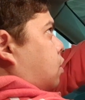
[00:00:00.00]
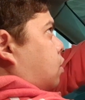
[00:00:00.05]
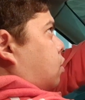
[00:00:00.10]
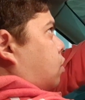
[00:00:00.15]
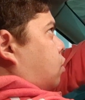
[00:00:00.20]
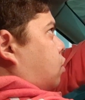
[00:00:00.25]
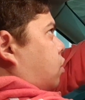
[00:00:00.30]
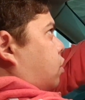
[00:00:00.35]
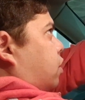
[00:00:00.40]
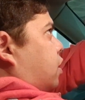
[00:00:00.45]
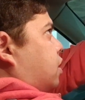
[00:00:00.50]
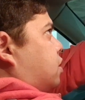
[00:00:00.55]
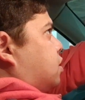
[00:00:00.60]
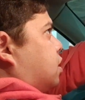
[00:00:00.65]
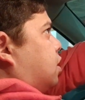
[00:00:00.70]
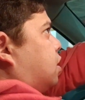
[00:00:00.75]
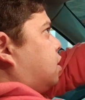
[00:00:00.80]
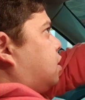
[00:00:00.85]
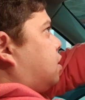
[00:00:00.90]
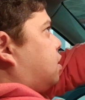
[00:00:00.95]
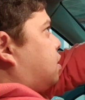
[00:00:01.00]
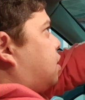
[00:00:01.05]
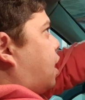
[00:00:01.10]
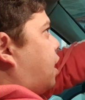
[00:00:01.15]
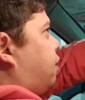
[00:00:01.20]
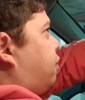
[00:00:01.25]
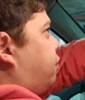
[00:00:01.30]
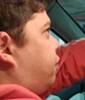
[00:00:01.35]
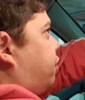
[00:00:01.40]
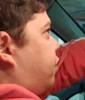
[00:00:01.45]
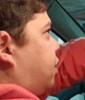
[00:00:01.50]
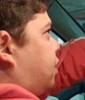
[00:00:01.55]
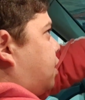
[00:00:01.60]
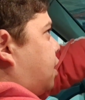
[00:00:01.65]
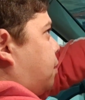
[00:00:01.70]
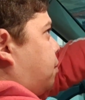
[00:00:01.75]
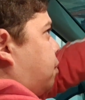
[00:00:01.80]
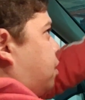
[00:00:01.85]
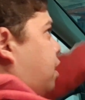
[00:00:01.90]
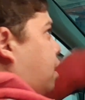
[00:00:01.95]
Oh, that's a tight fit
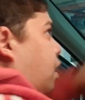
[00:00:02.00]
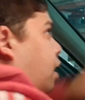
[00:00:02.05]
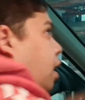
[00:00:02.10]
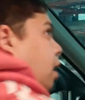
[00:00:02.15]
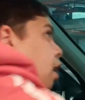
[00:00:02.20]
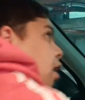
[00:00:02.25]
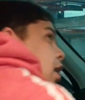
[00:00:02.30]
up there.